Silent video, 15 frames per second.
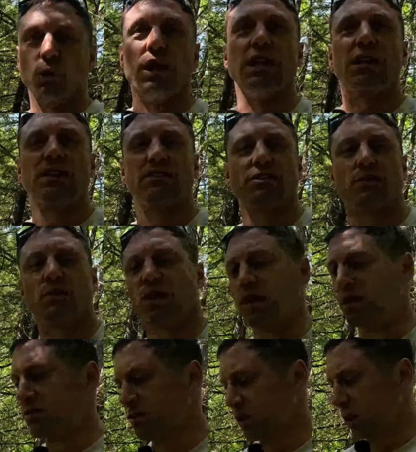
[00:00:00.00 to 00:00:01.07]
well on someone
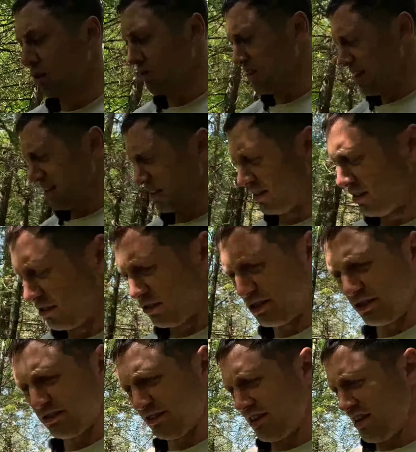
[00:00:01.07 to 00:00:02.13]
else. So this is
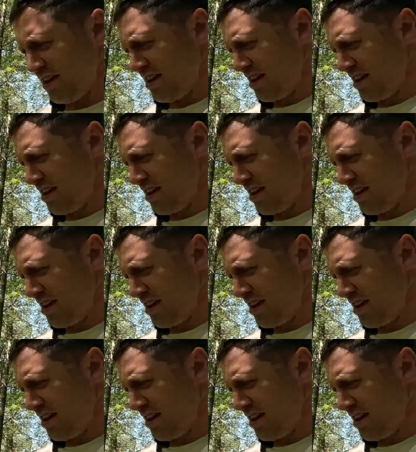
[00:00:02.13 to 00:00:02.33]
just